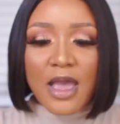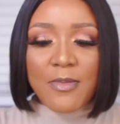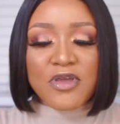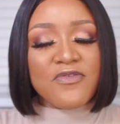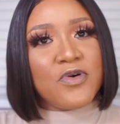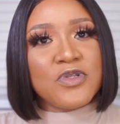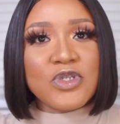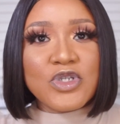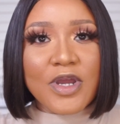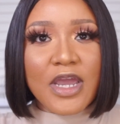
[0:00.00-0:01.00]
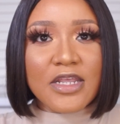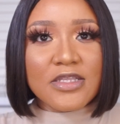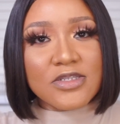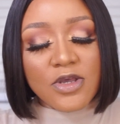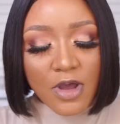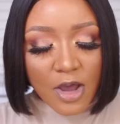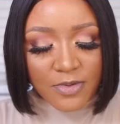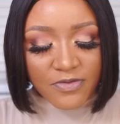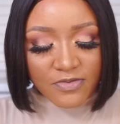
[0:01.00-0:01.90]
I'm looking forward to trying it. So I'll be